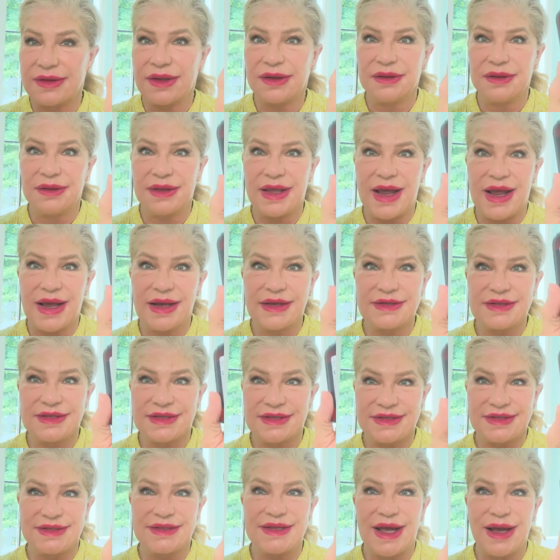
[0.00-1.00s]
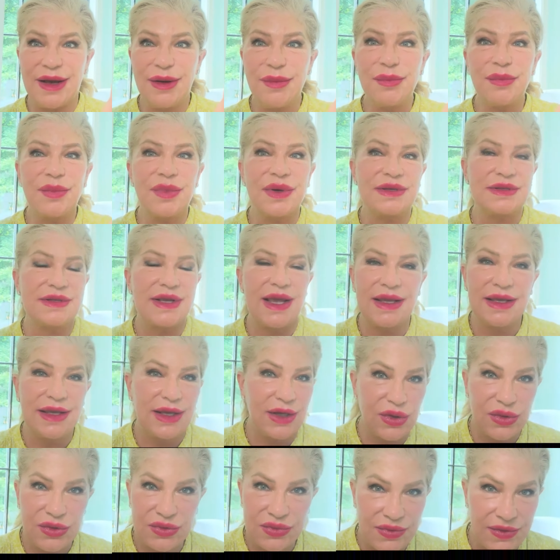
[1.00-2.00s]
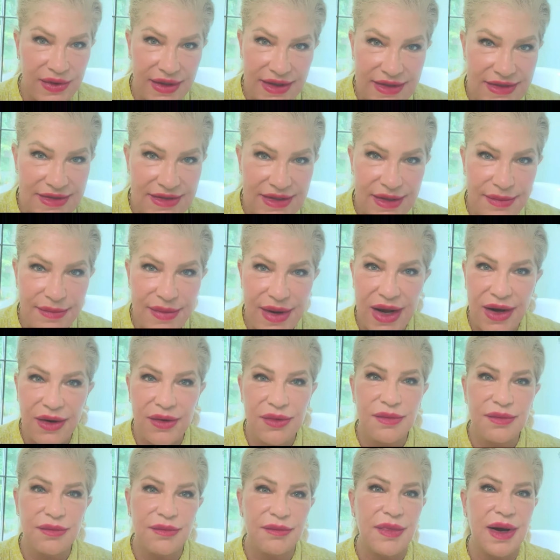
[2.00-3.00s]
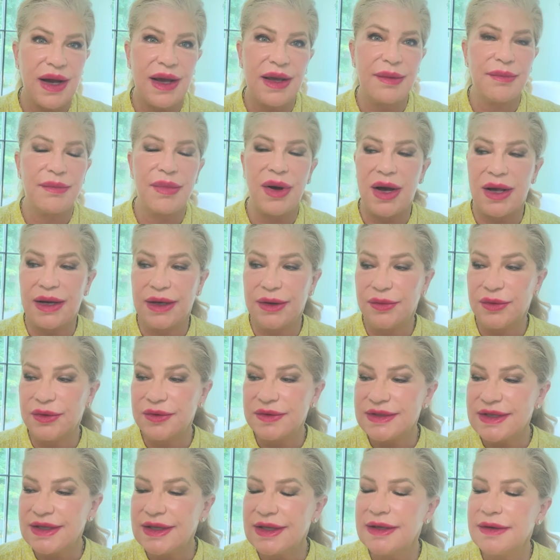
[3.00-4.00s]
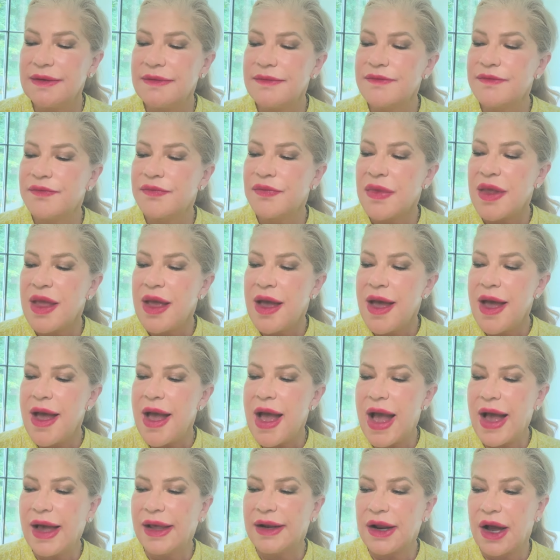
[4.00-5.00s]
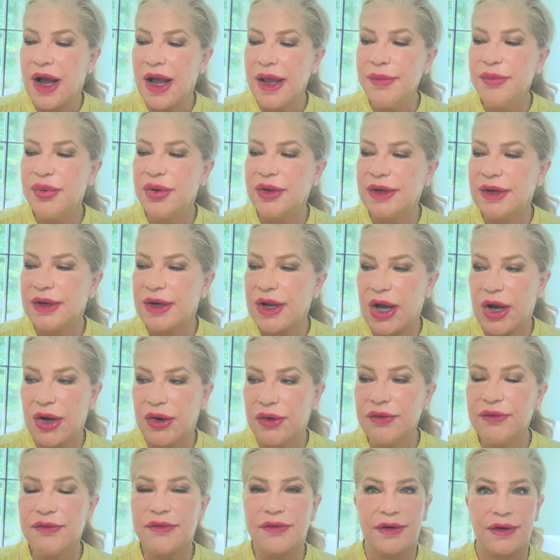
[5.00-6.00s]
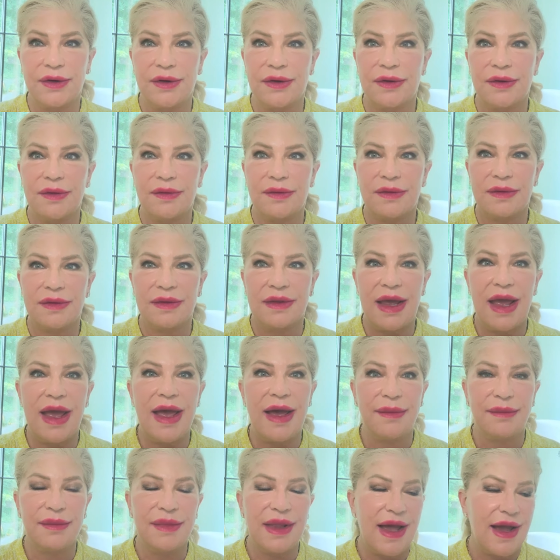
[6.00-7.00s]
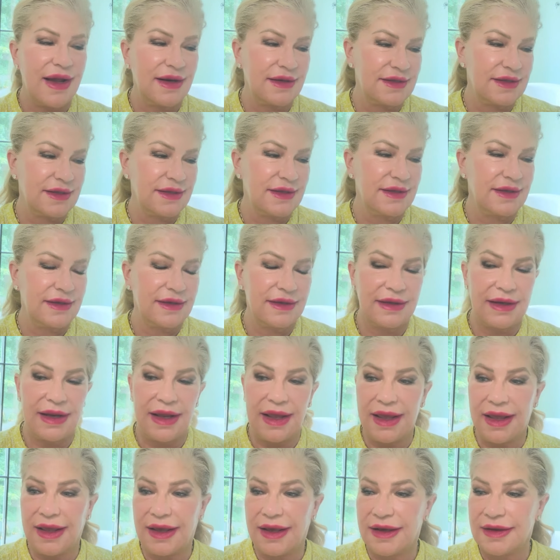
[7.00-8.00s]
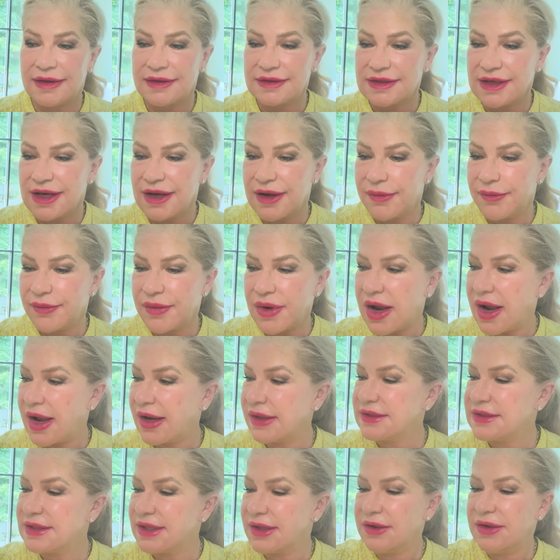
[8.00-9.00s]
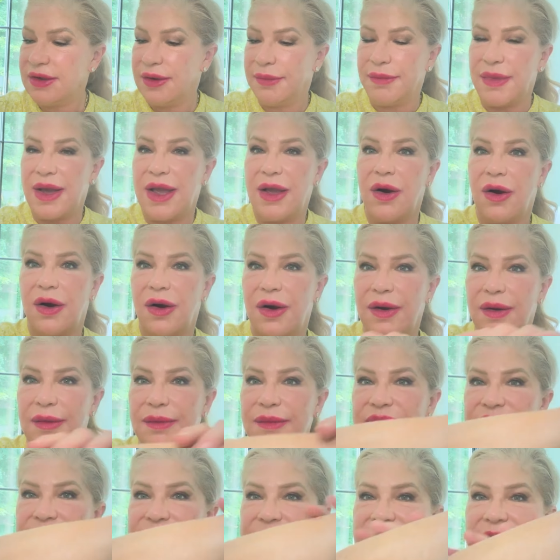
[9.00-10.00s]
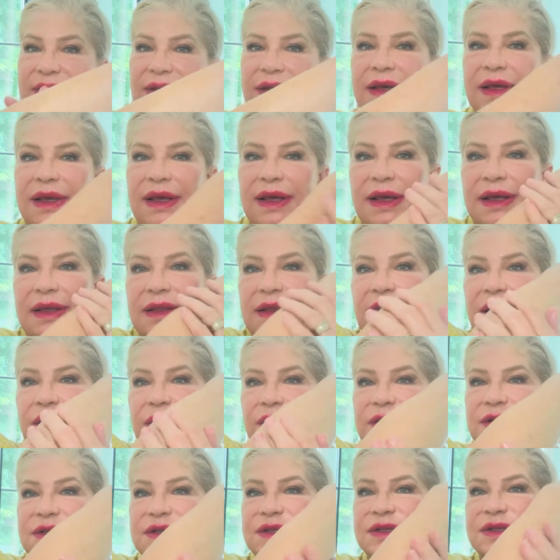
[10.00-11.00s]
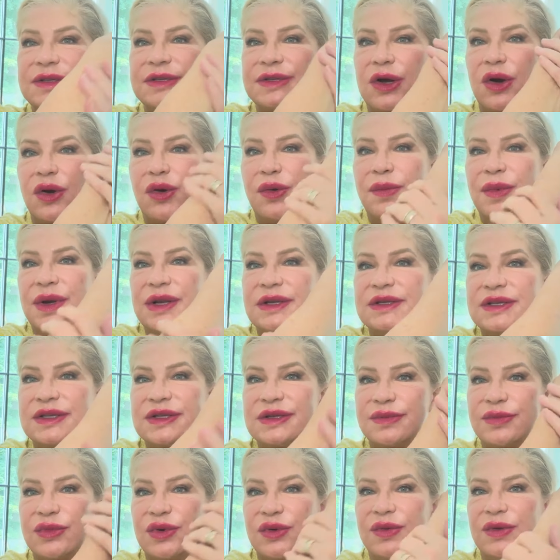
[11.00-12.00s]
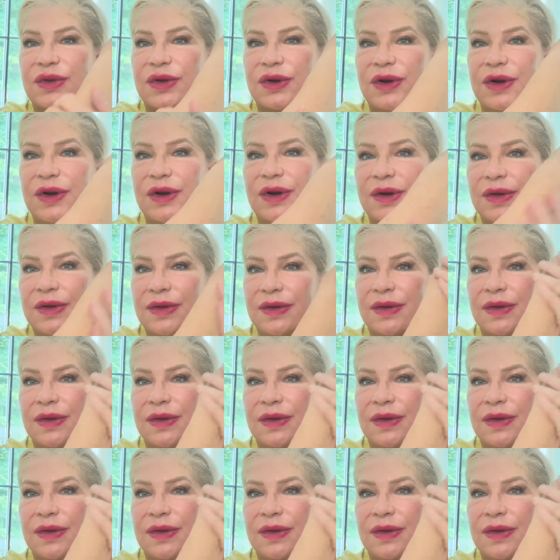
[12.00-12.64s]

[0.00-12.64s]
the last step because I get crazy about my body routine. And I put it over the amlactin. And um, I tell you, my arms, they look so much smoother.